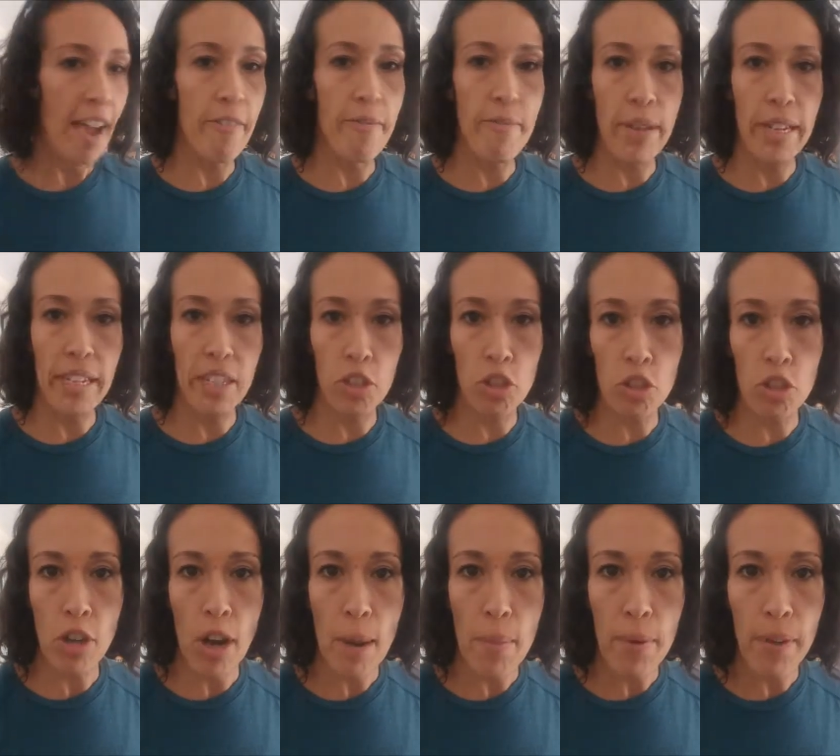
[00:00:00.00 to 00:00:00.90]
I've made a
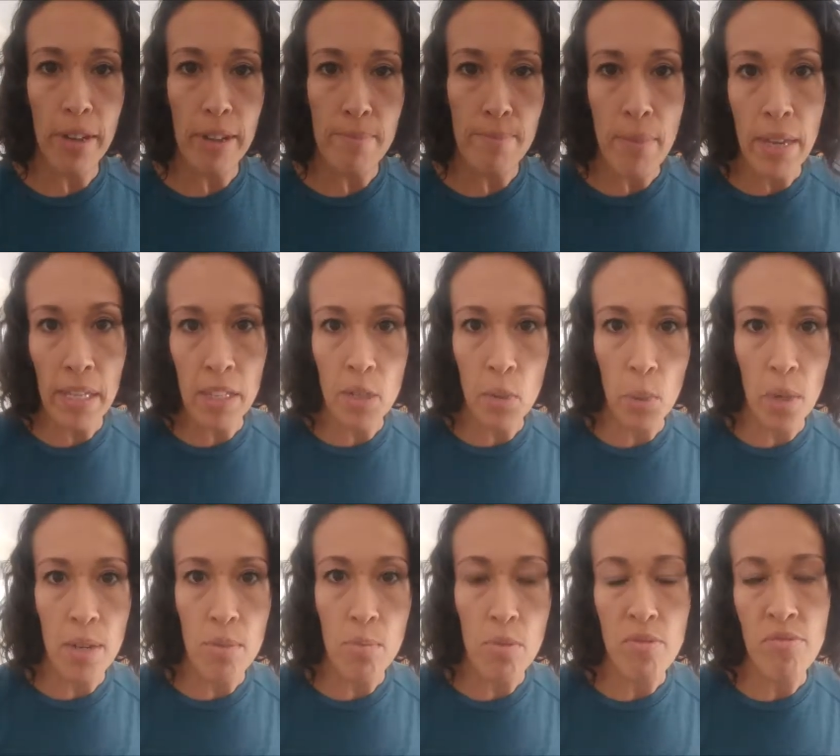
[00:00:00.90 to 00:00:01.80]
strawberry mint
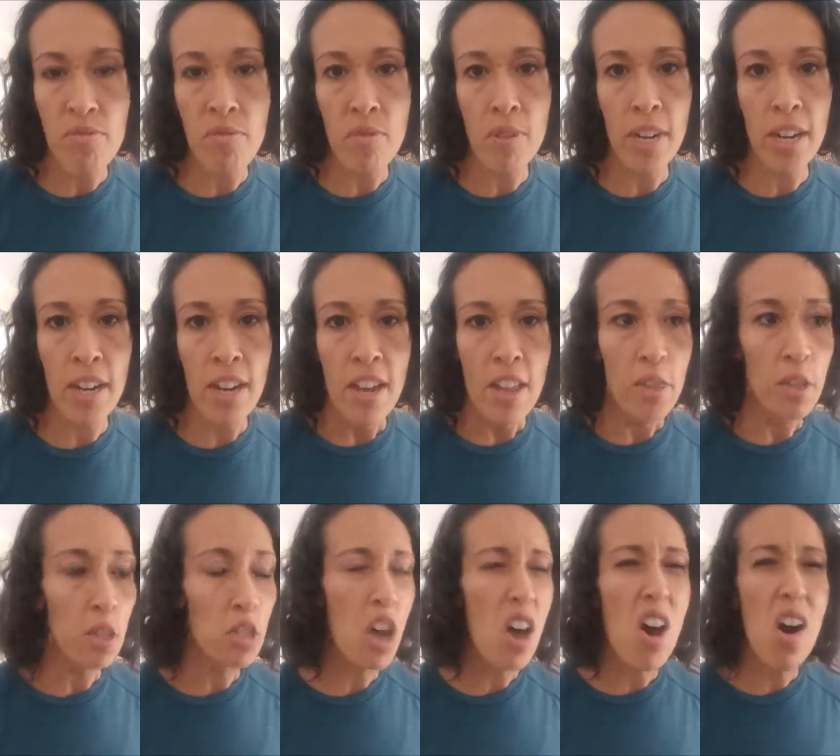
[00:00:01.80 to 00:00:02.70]
one before.
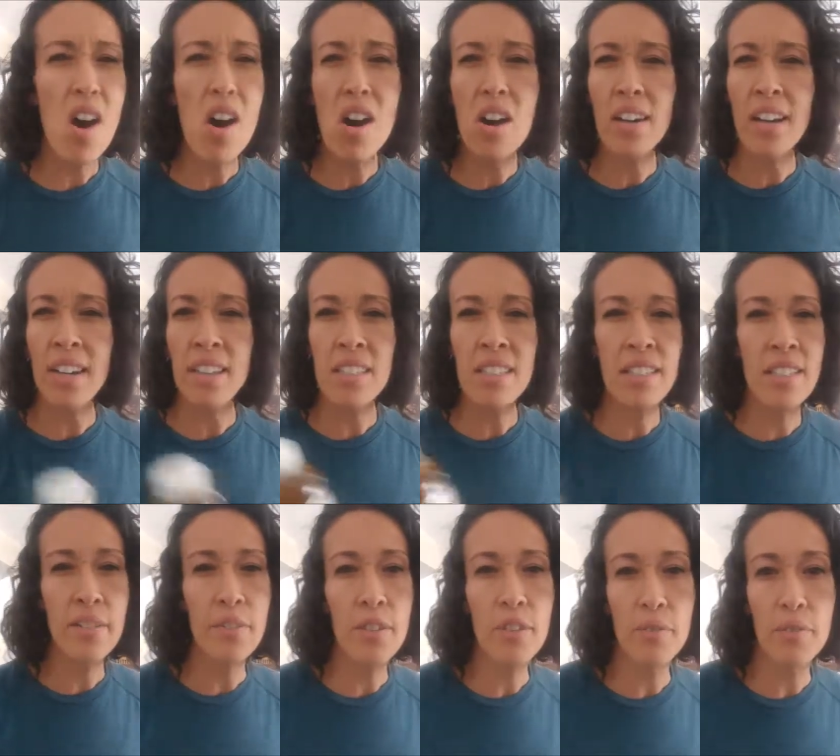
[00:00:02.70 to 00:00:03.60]
There's all kinds of
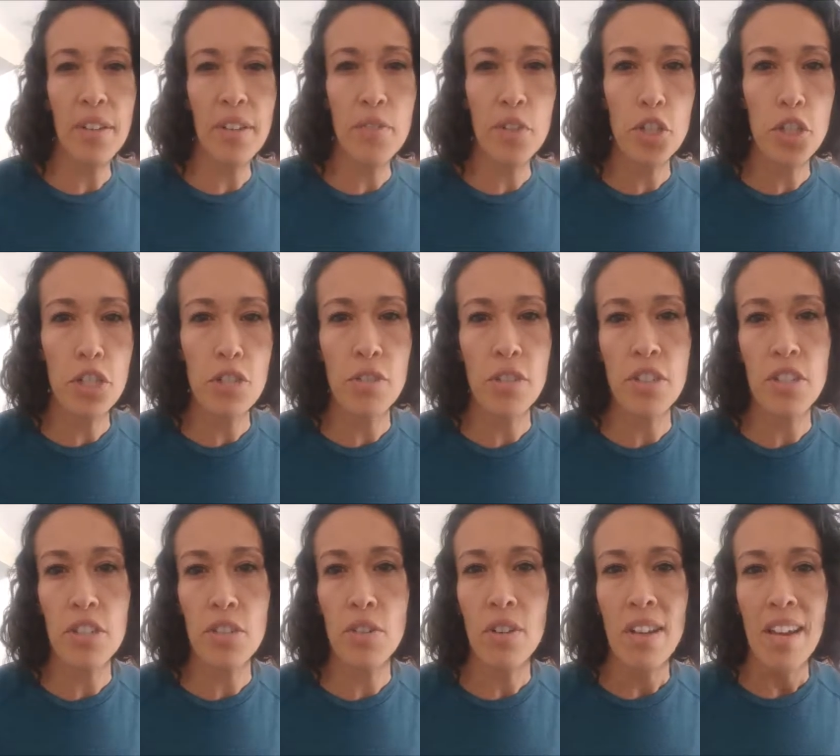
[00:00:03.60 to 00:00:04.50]
different flavors you can
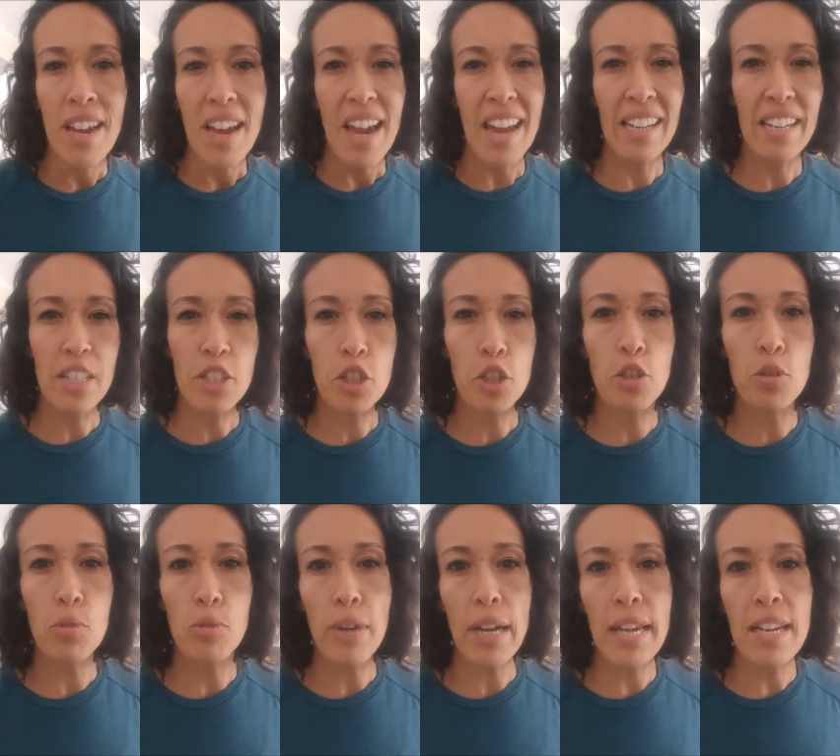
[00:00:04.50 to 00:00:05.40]
do and it's a
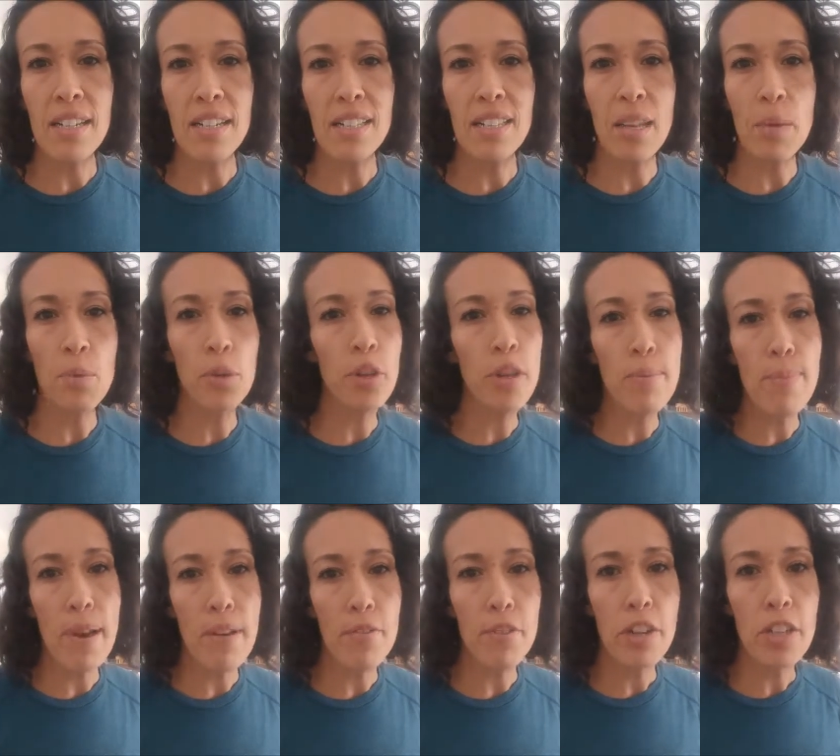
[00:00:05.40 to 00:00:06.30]
great summery
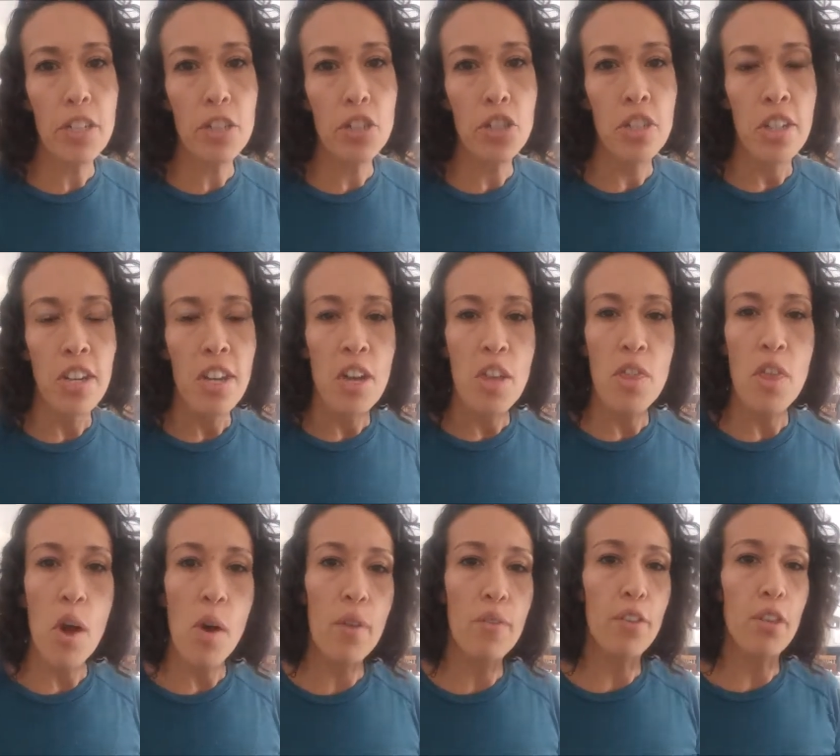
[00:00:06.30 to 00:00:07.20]
beverage
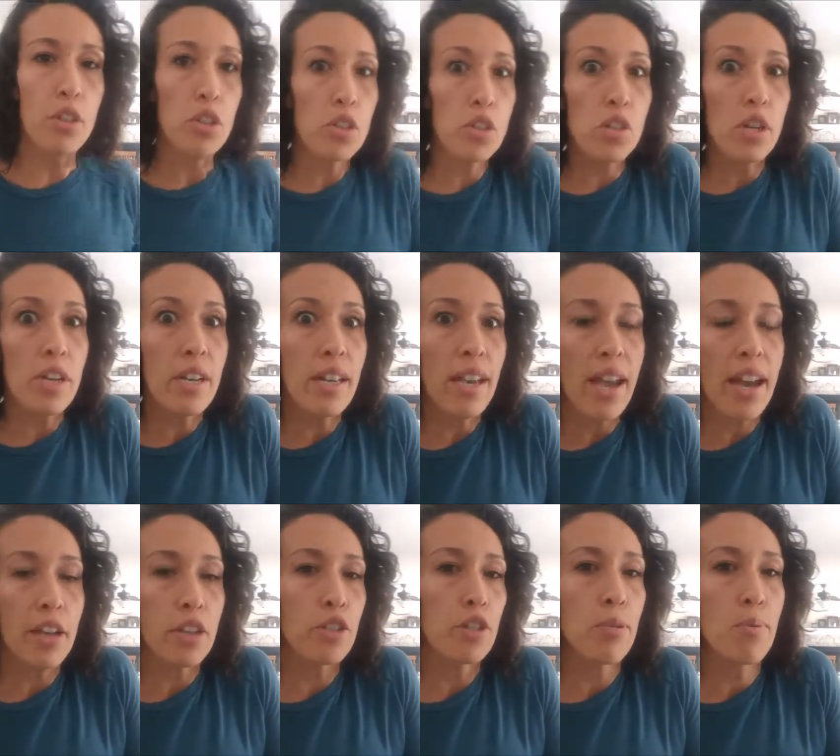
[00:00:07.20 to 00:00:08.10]
Though if you're just trying to get
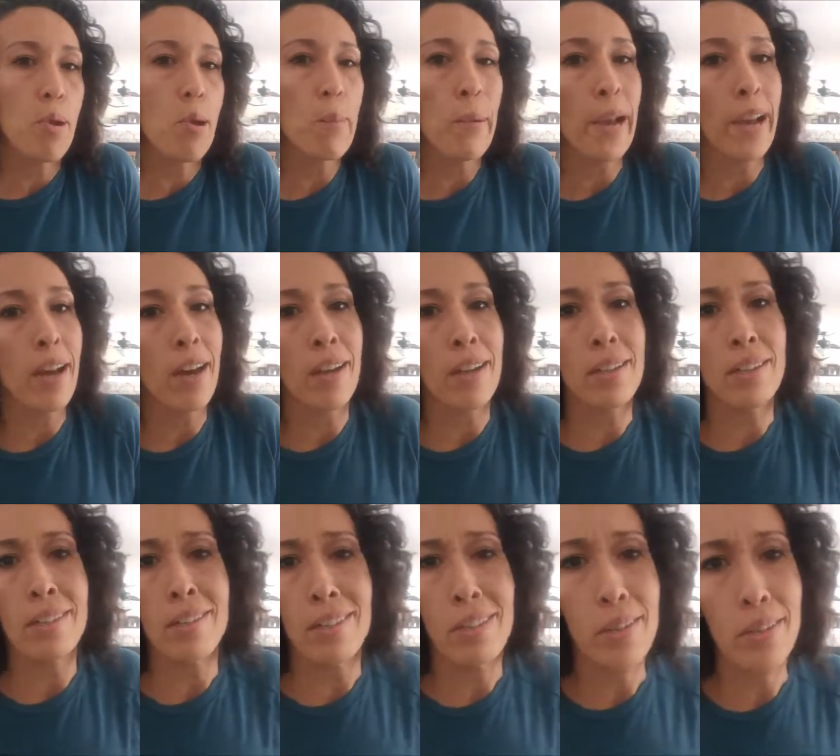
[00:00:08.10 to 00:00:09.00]
extra
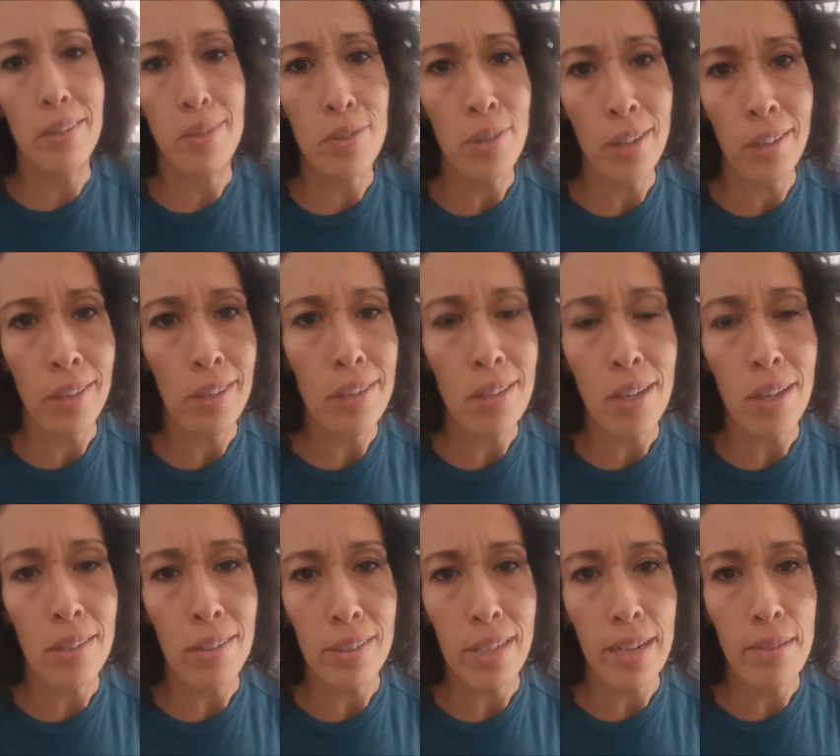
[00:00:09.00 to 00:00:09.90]
probiotics, you could drink this
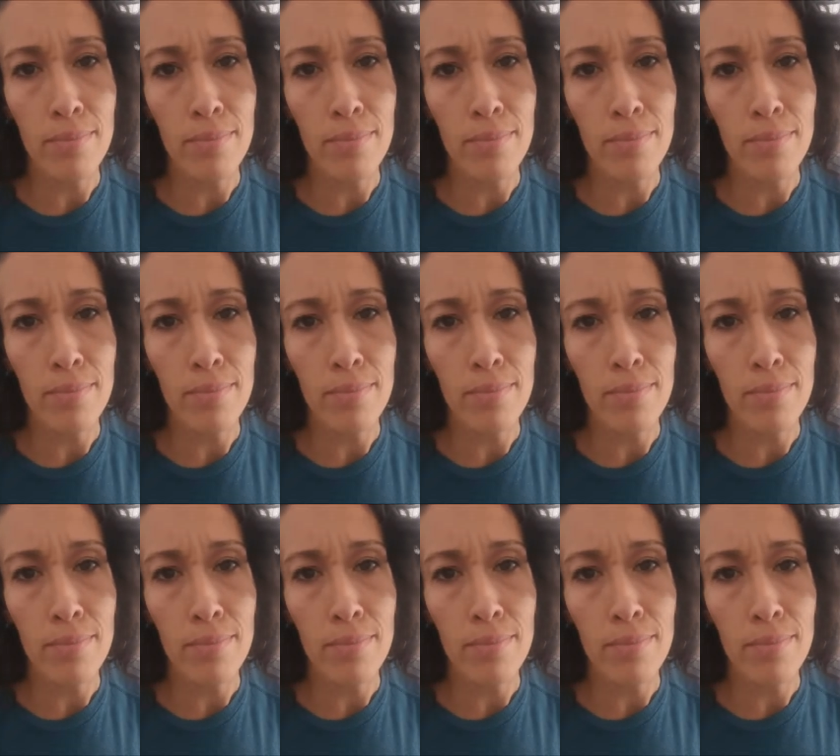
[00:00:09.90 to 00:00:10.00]
all the